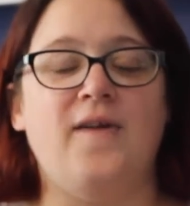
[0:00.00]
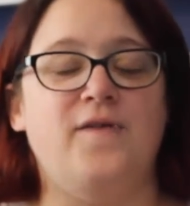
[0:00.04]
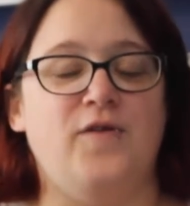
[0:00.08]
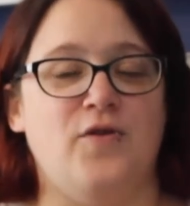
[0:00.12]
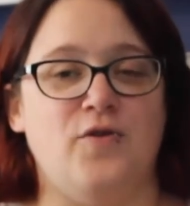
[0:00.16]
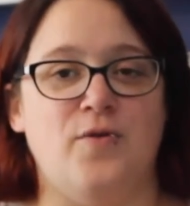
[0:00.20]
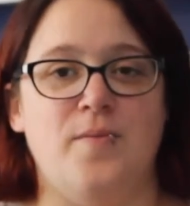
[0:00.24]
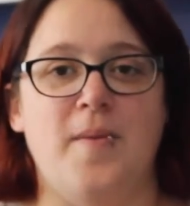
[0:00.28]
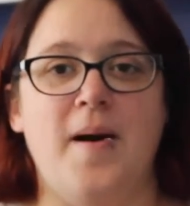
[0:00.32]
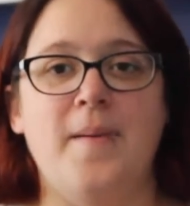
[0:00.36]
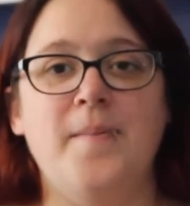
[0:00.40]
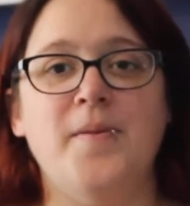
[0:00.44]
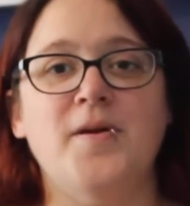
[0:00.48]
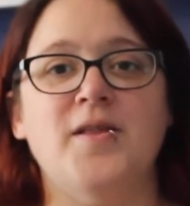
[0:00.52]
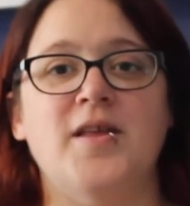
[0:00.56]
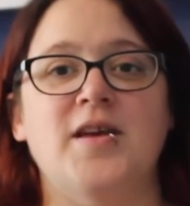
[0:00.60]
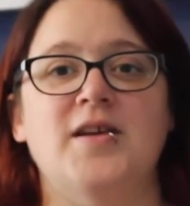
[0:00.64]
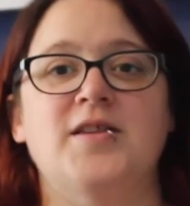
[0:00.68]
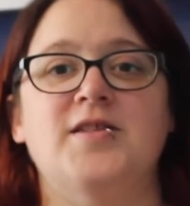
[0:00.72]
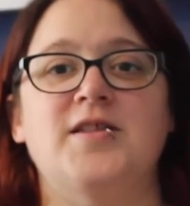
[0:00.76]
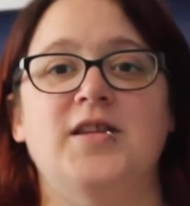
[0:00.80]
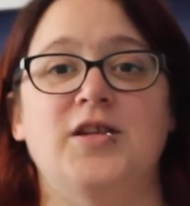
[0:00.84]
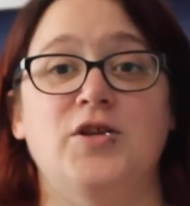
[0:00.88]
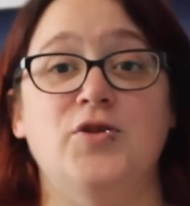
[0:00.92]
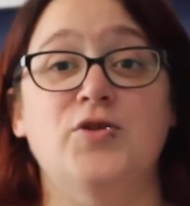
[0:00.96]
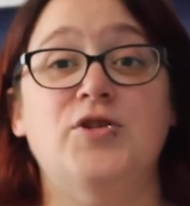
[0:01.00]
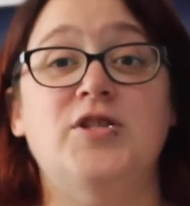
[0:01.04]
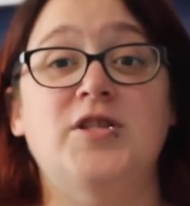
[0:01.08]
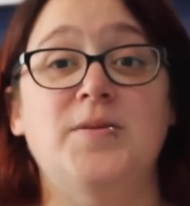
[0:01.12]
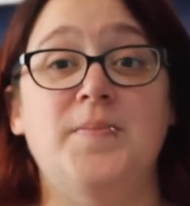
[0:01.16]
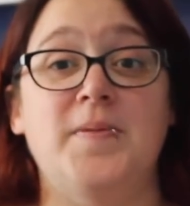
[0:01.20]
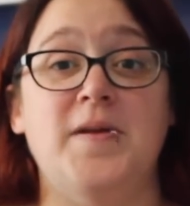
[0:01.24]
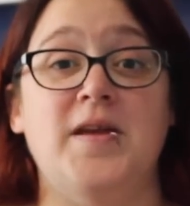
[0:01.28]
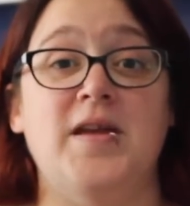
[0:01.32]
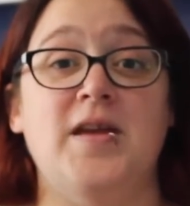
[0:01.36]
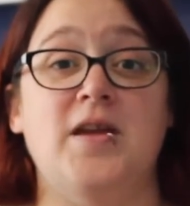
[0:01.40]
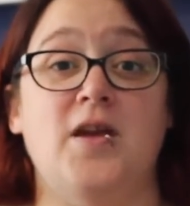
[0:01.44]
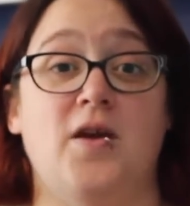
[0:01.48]
if you remember this, it used to
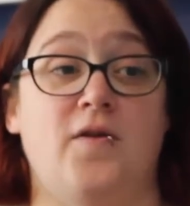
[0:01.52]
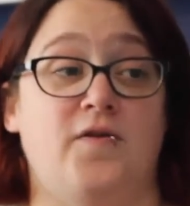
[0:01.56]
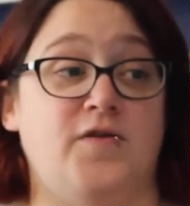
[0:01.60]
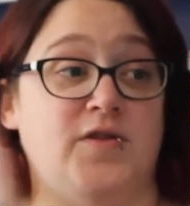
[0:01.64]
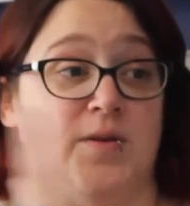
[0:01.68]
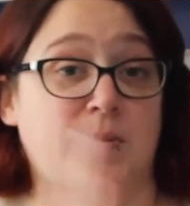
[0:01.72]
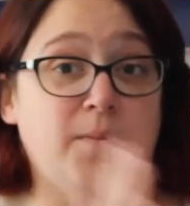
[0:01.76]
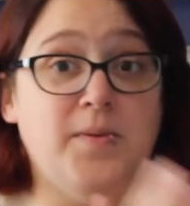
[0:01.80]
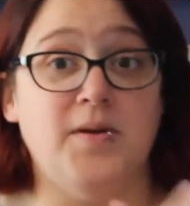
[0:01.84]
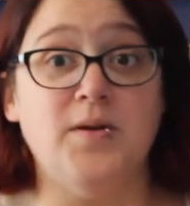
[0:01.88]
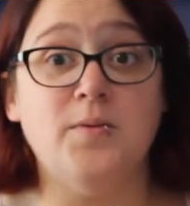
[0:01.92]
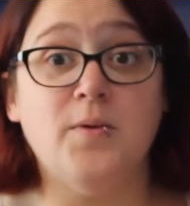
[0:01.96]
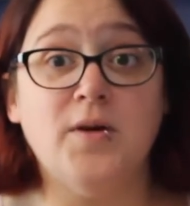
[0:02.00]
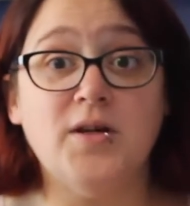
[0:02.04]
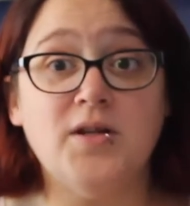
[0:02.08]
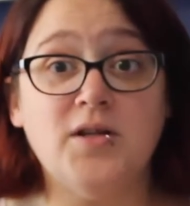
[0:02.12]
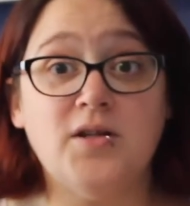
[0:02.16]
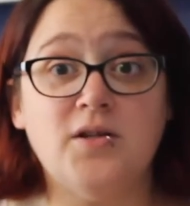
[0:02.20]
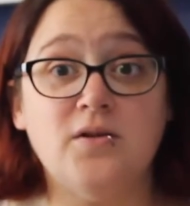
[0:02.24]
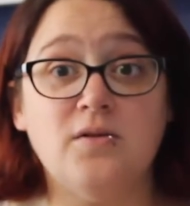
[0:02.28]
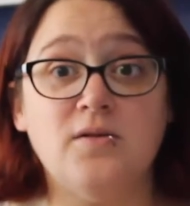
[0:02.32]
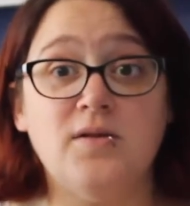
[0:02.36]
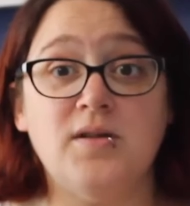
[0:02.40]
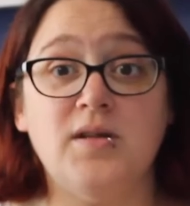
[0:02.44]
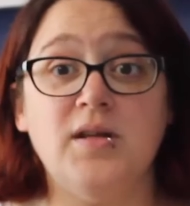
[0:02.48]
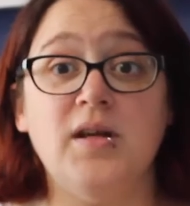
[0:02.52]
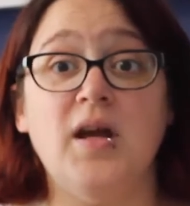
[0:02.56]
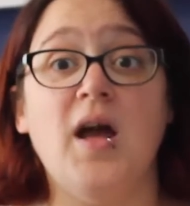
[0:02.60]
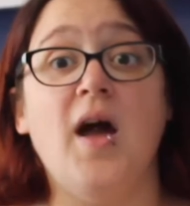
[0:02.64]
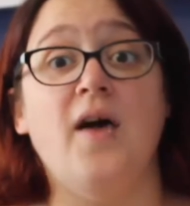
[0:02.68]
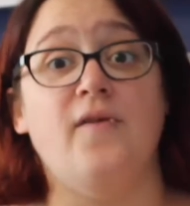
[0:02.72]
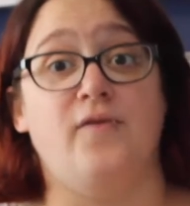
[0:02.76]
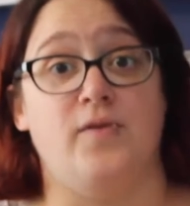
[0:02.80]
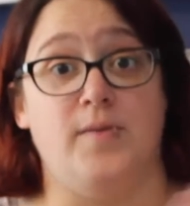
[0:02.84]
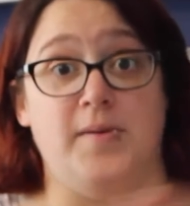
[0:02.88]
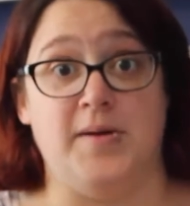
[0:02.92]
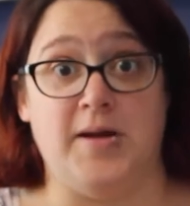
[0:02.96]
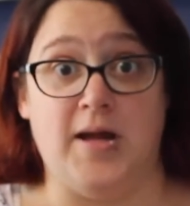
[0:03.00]
be if somebody wanted a toastie,
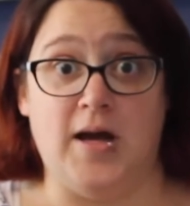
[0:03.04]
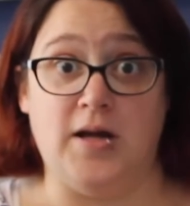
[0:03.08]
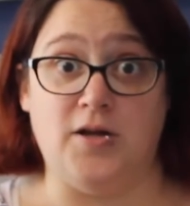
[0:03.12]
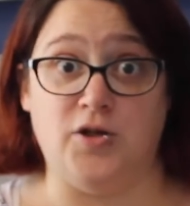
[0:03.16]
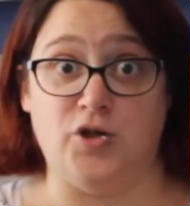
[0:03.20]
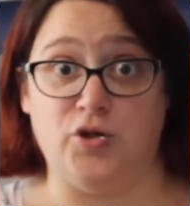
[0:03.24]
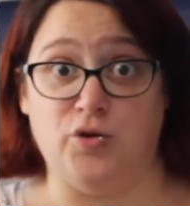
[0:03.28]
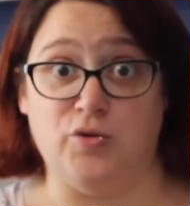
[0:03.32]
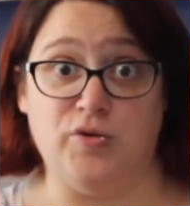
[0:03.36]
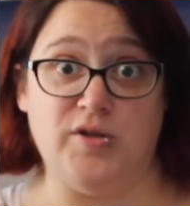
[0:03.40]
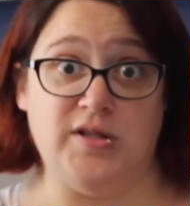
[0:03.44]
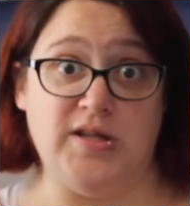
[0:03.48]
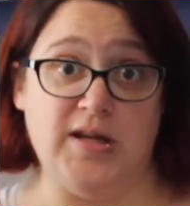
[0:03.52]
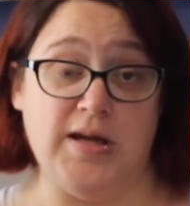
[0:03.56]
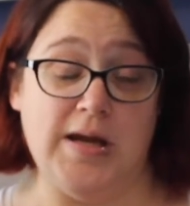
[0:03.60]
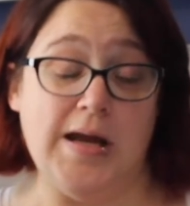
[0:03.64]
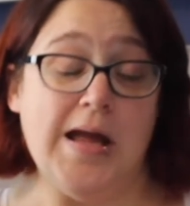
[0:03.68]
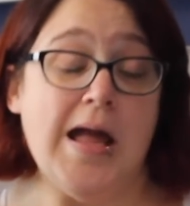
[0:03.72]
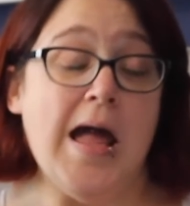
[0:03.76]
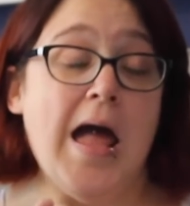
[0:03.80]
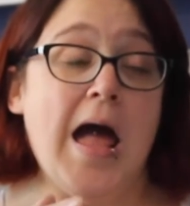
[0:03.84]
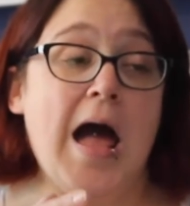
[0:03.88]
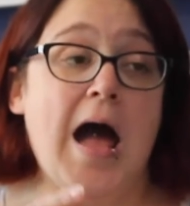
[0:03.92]
everybody had a toastie.